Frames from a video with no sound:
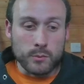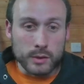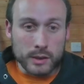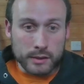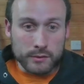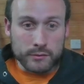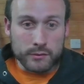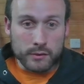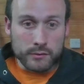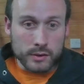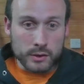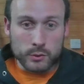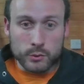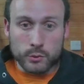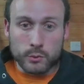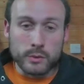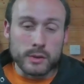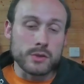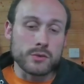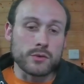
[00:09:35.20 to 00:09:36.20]
whenever I've done
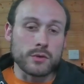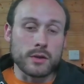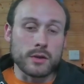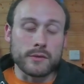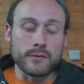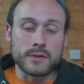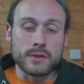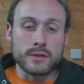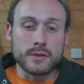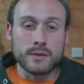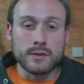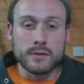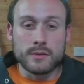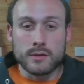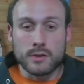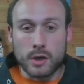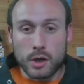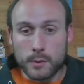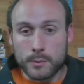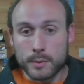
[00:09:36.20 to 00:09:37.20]
all these drafts,
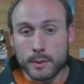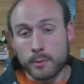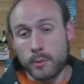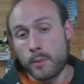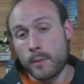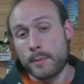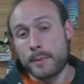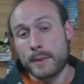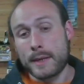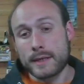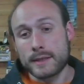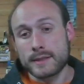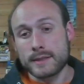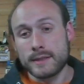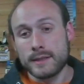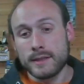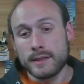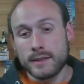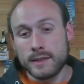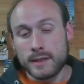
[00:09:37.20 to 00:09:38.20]
open all my packs,
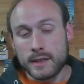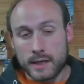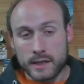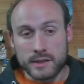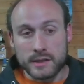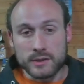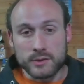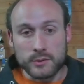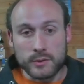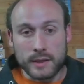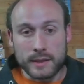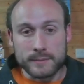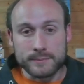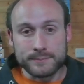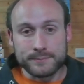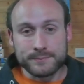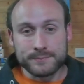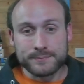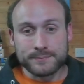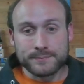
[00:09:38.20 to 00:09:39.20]
and then do that.
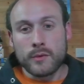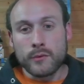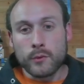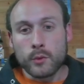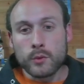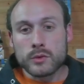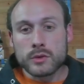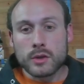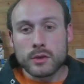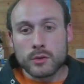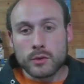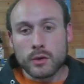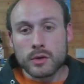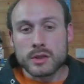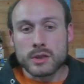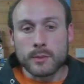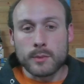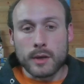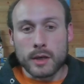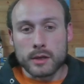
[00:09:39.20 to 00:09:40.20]
We've also
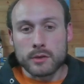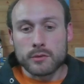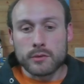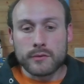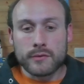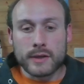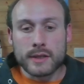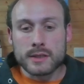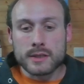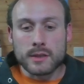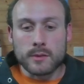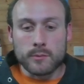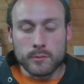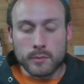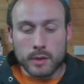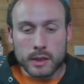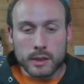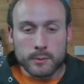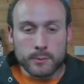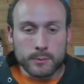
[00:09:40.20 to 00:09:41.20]
got some other events that
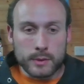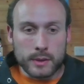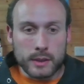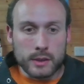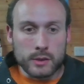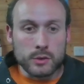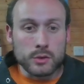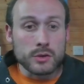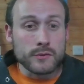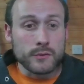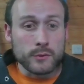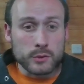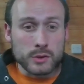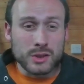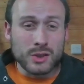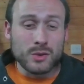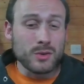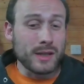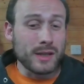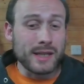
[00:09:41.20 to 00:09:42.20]
might be useful
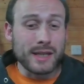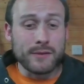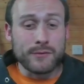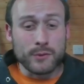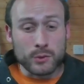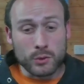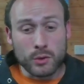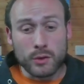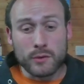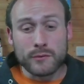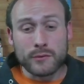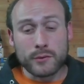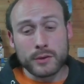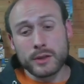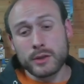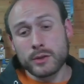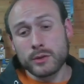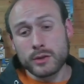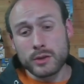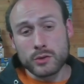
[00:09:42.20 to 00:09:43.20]
to you, like if you're not
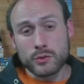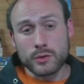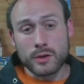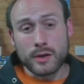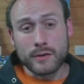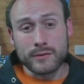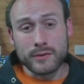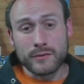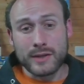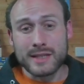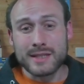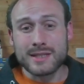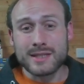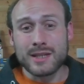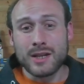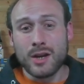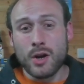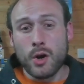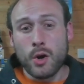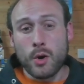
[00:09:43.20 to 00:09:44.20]
very good at draft events,
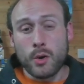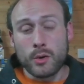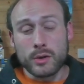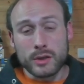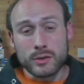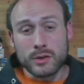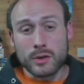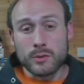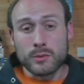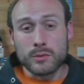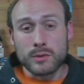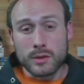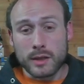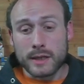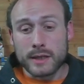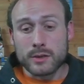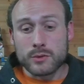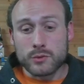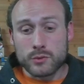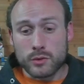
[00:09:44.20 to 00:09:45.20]
or you don't
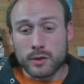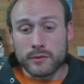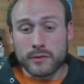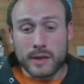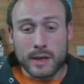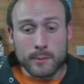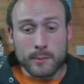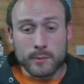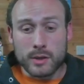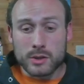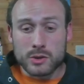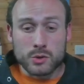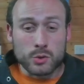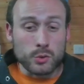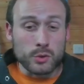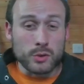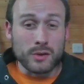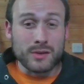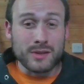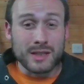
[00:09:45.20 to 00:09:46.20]
like draft that much,
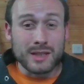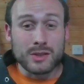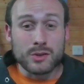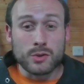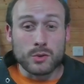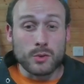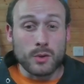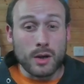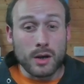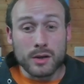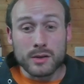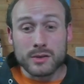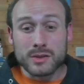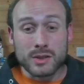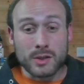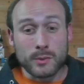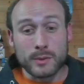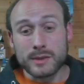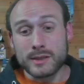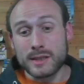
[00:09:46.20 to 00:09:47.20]
or you think you
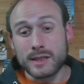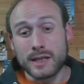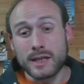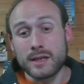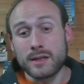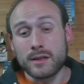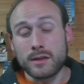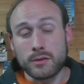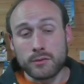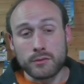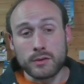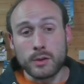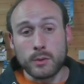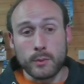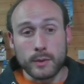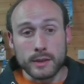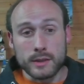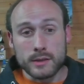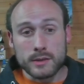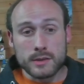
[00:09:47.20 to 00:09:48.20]
aren't going to get 3
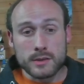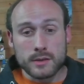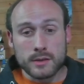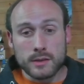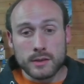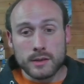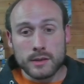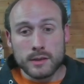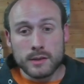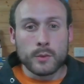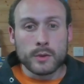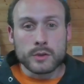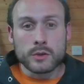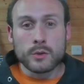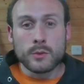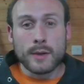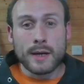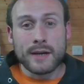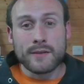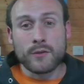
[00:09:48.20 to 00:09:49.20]
wins, we
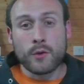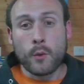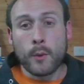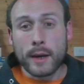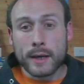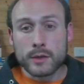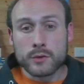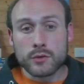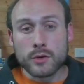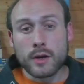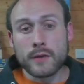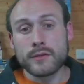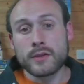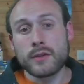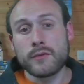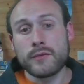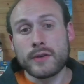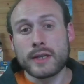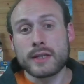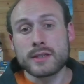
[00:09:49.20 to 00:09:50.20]
do have quick draft
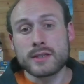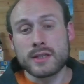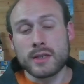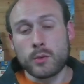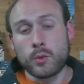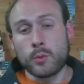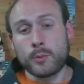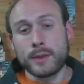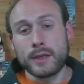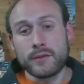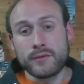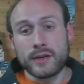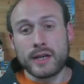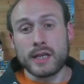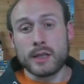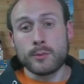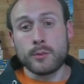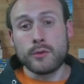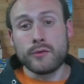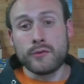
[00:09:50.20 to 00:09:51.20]
events that will be
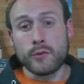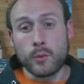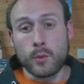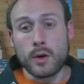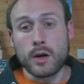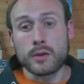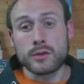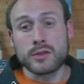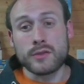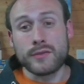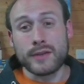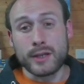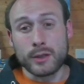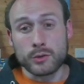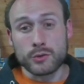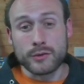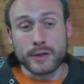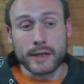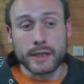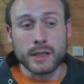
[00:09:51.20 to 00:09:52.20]
available for Wilds of
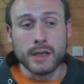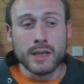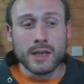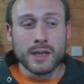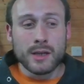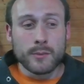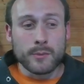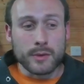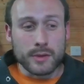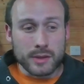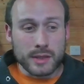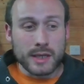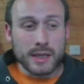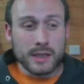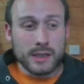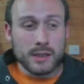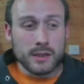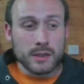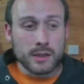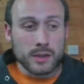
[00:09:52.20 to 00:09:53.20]
Eldraine, but
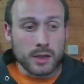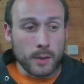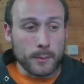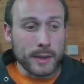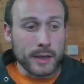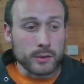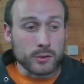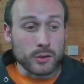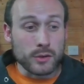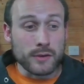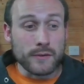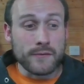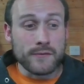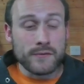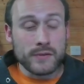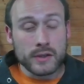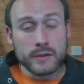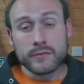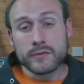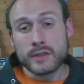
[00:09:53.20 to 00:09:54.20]
they come out on the
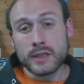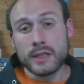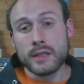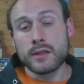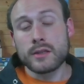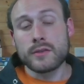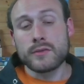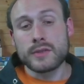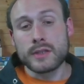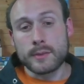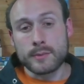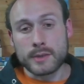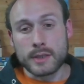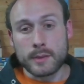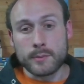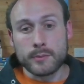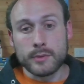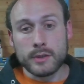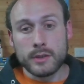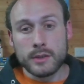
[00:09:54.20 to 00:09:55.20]
15th of
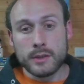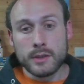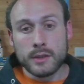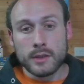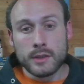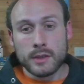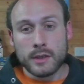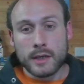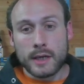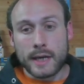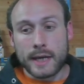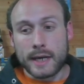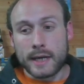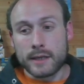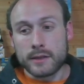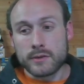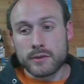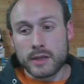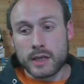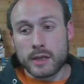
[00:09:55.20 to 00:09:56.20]
September,
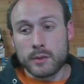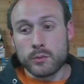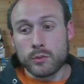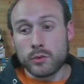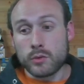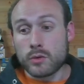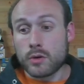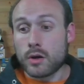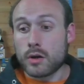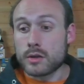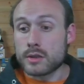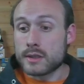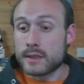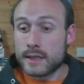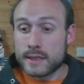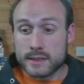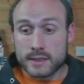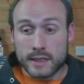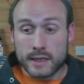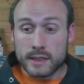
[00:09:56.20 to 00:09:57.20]
and they will cost
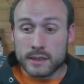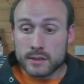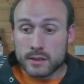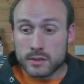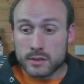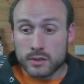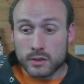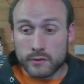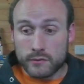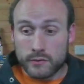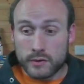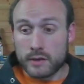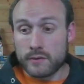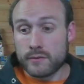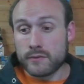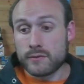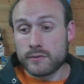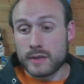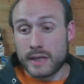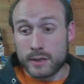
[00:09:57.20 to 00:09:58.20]
less to enter, so
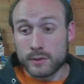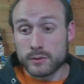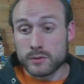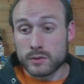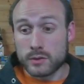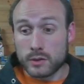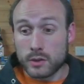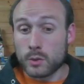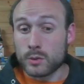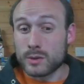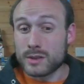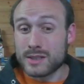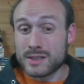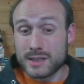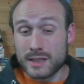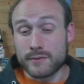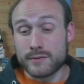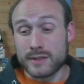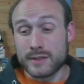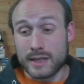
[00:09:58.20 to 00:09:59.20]
5,000 gold
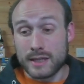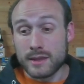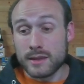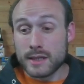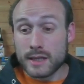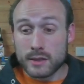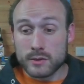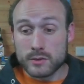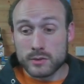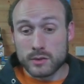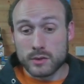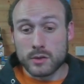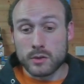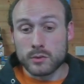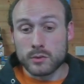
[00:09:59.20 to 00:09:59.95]
instead of 10,000